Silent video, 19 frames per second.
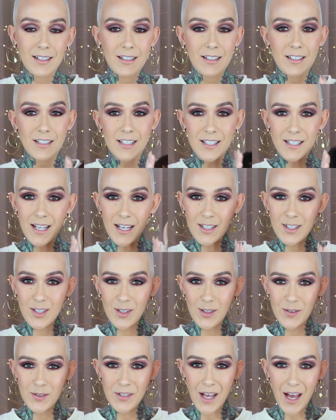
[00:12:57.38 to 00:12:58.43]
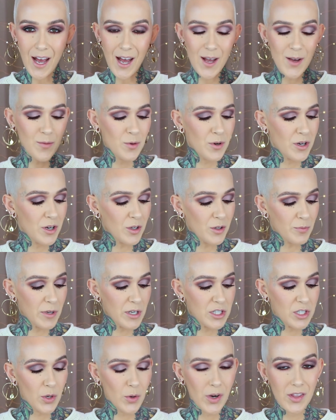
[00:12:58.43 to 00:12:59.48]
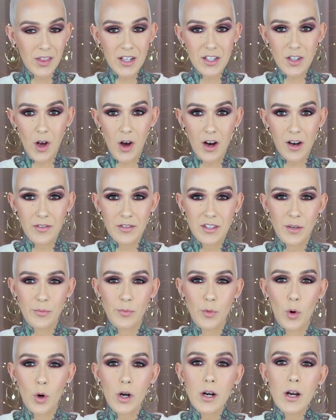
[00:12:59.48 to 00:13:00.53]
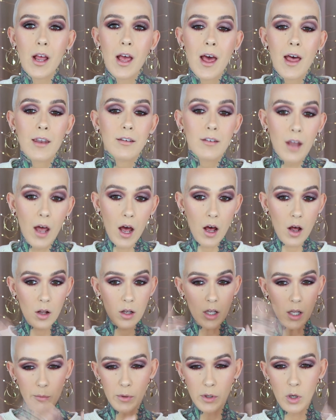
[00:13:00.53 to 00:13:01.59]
just stay tuned. I will be showing this off some more. Now let me